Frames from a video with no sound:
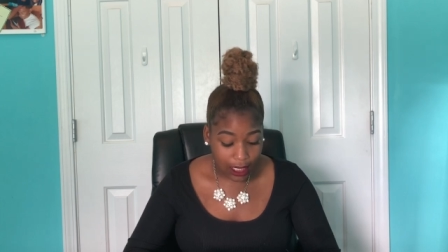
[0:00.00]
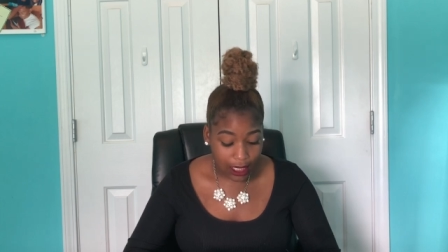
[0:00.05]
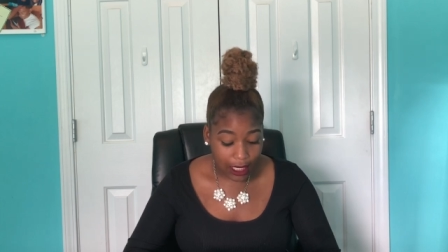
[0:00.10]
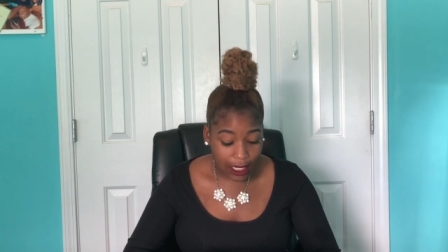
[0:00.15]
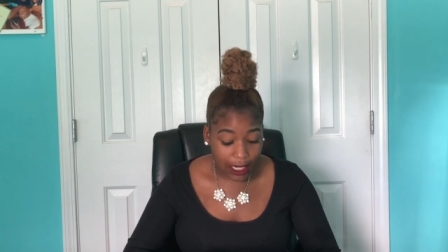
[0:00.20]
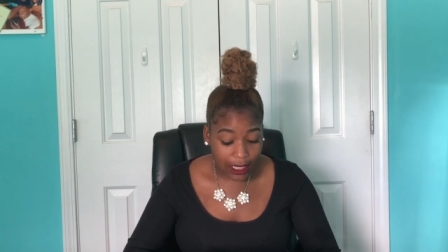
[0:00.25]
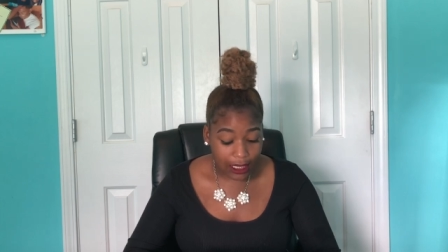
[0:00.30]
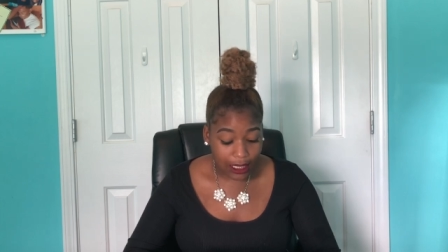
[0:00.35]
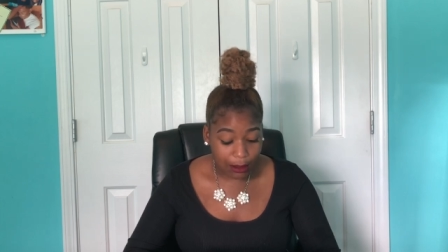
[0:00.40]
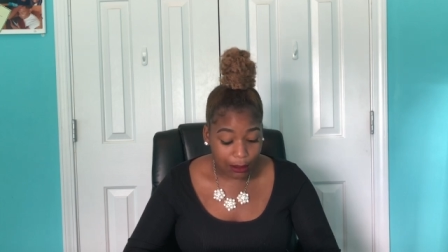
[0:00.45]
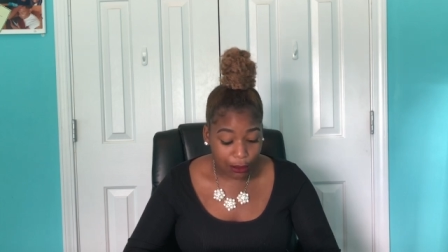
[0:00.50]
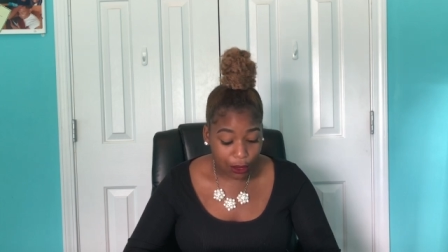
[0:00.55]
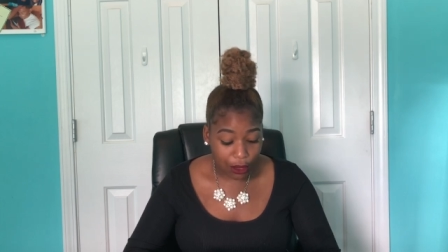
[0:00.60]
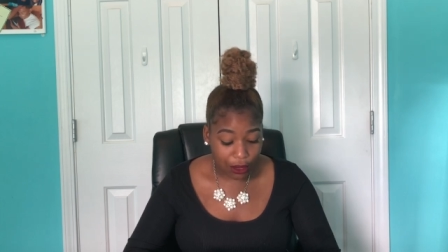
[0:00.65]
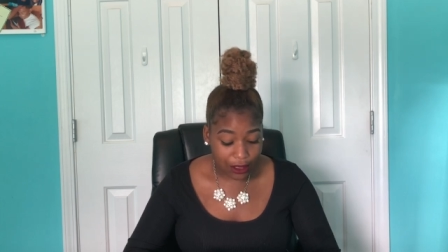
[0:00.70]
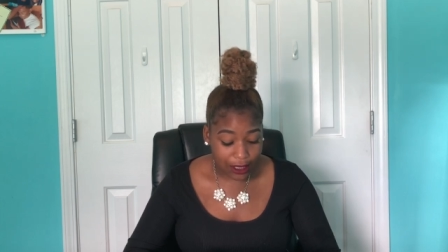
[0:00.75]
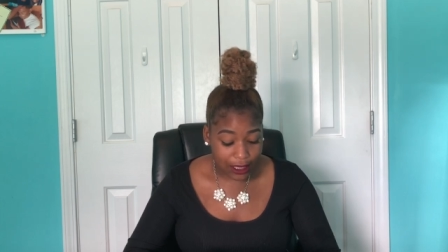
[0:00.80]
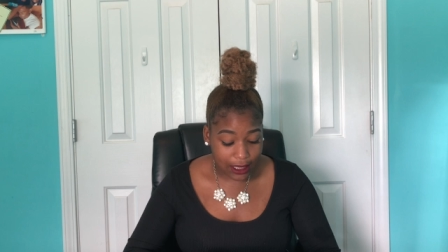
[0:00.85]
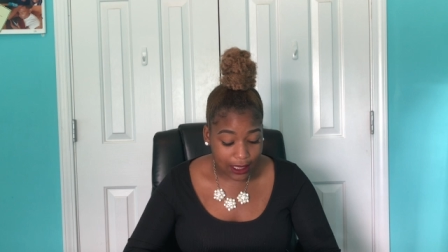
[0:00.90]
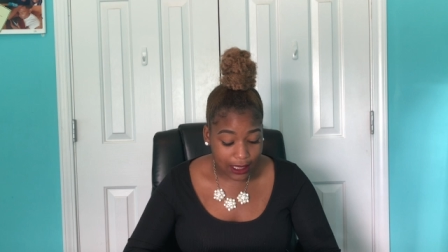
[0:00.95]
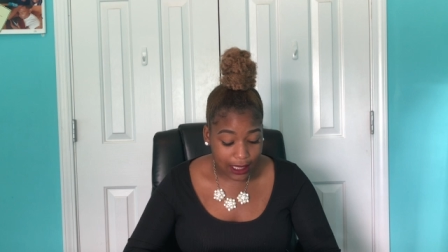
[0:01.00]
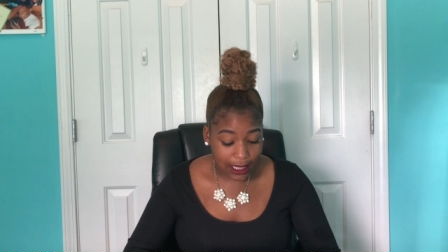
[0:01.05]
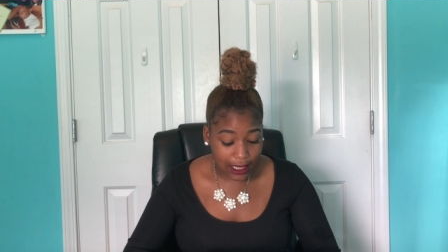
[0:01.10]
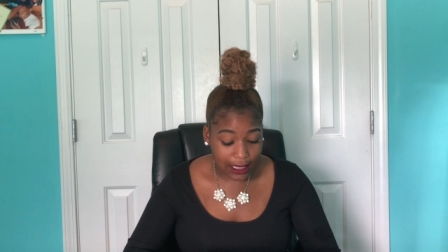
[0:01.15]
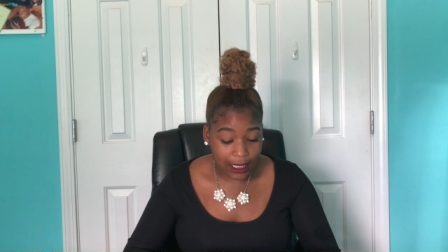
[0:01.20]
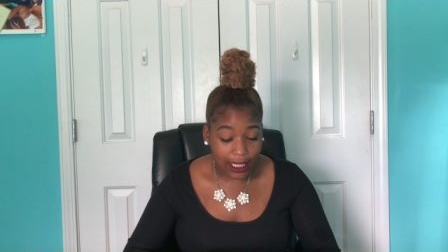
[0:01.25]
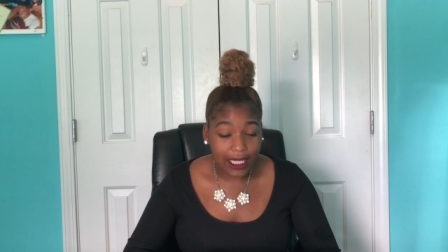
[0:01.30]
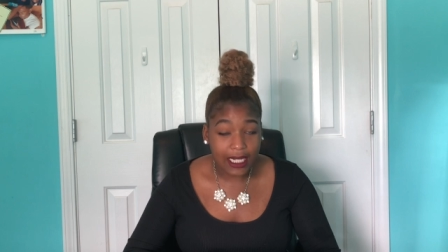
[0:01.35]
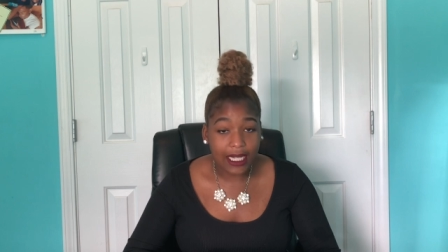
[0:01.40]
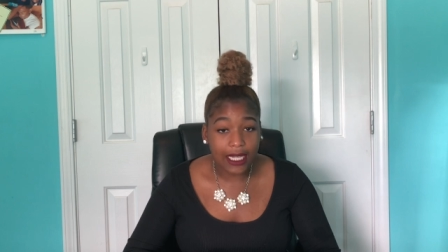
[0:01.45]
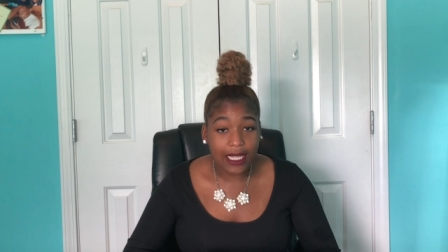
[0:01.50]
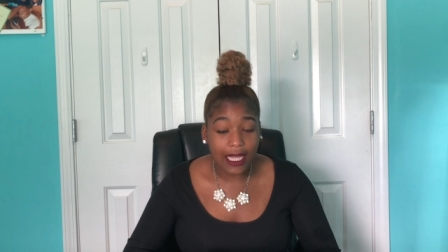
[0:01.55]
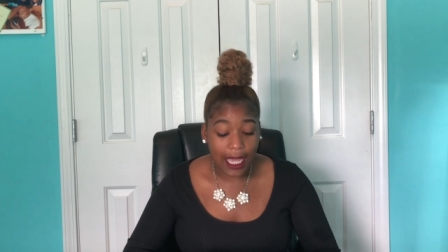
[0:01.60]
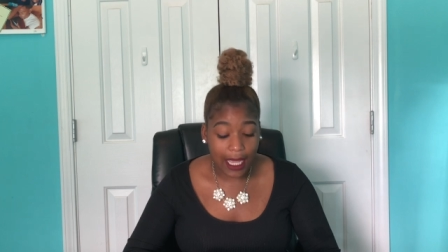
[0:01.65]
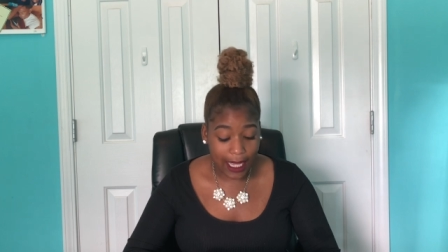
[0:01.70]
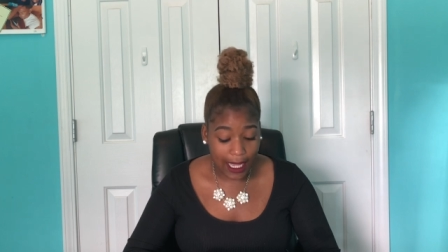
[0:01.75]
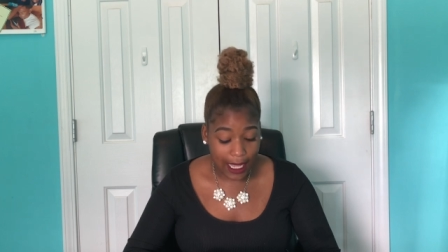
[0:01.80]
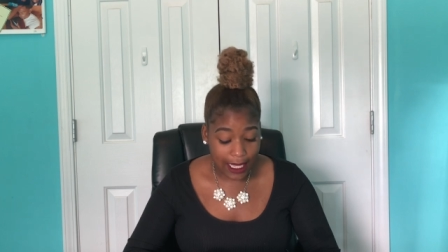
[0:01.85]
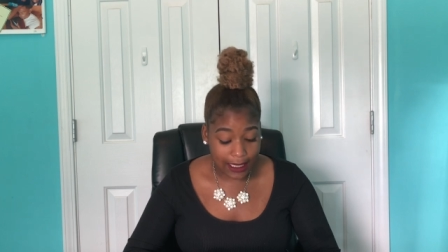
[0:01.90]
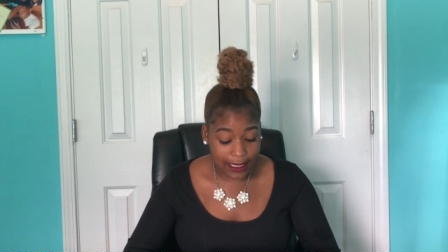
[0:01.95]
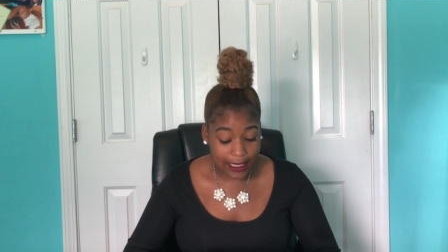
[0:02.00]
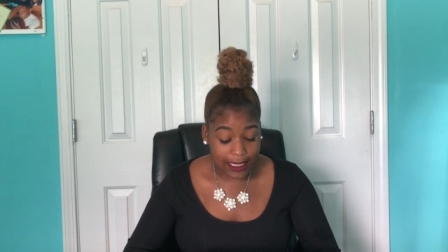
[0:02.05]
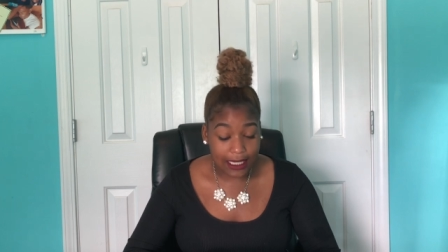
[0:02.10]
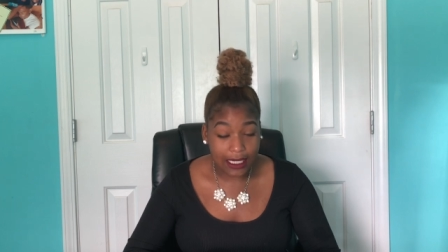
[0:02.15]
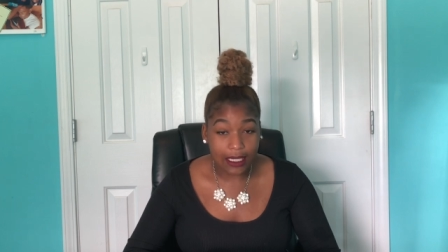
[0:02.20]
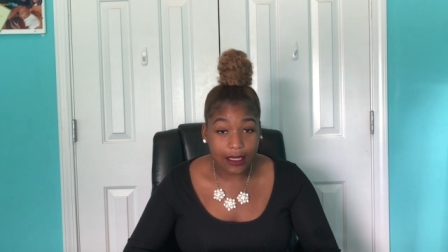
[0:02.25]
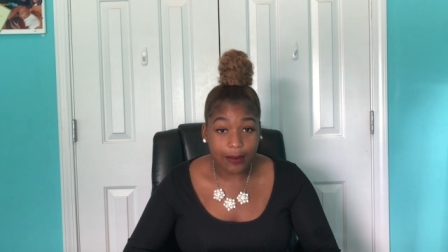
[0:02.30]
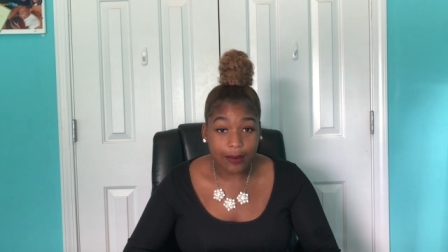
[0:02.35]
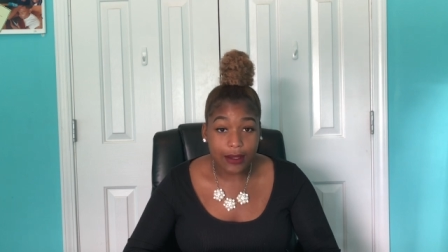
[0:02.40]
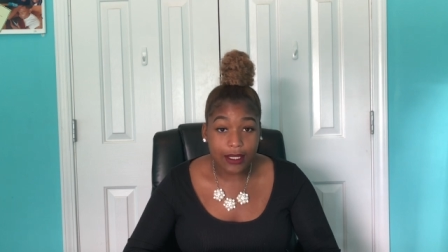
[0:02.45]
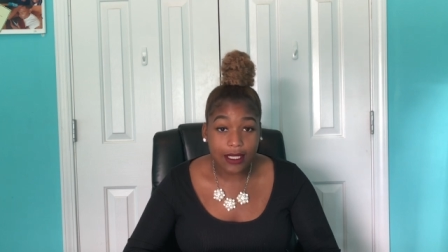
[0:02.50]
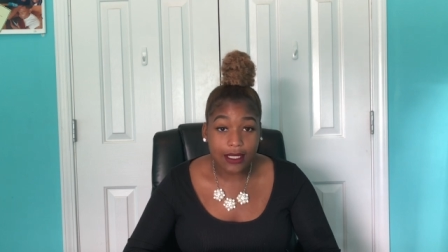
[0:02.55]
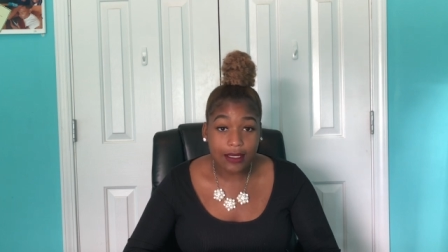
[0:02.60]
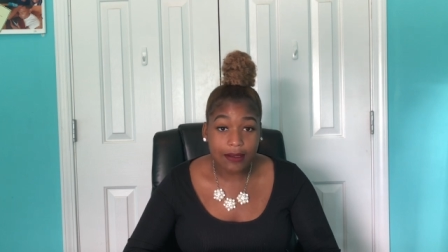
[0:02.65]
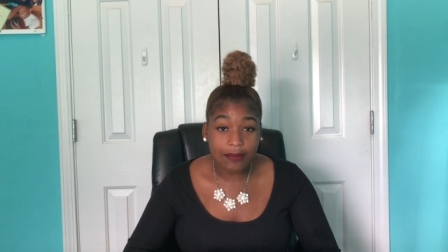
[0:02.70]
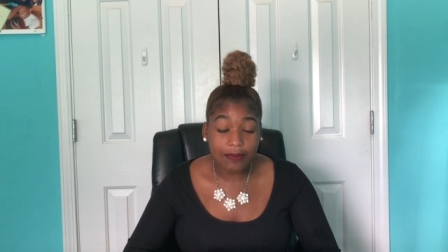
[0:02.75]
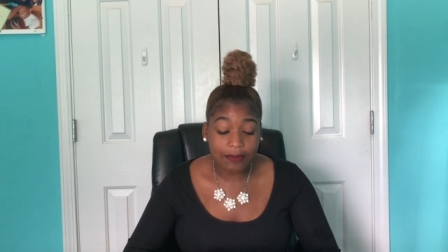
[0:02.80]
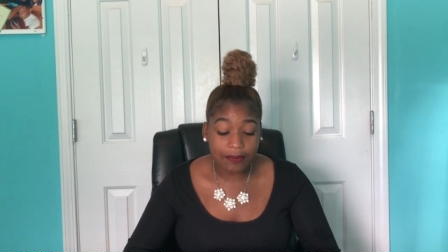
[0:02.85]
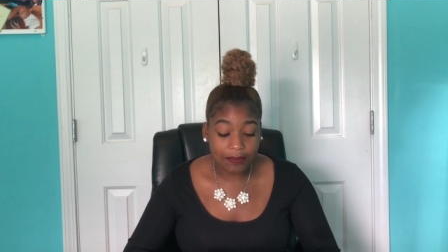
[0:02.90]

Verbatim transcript: Kelly Morris, and Lady Gaga teams.